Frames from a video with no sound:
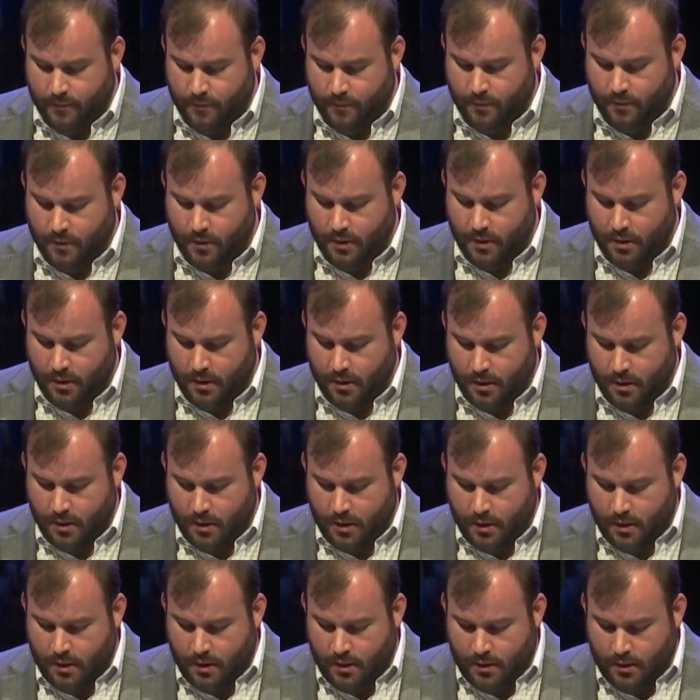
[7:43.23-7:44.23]

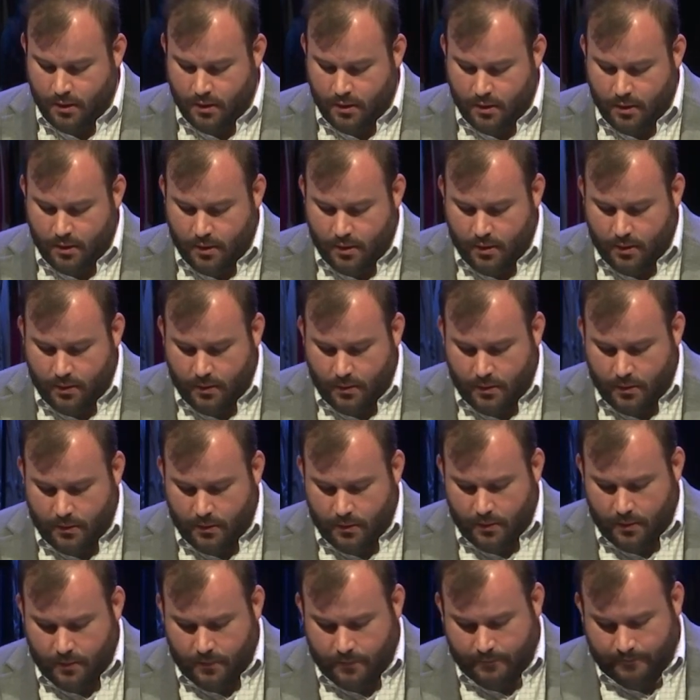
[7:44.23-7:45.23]

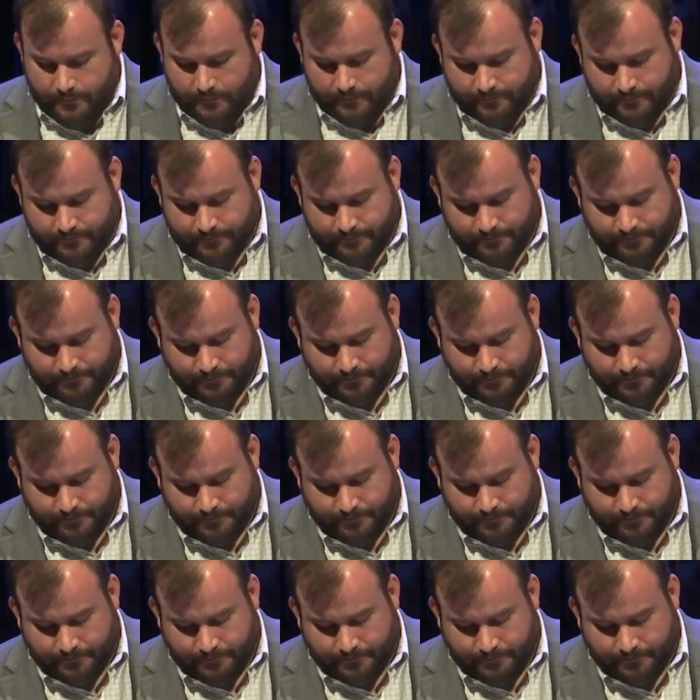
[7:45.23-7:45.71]
(silence)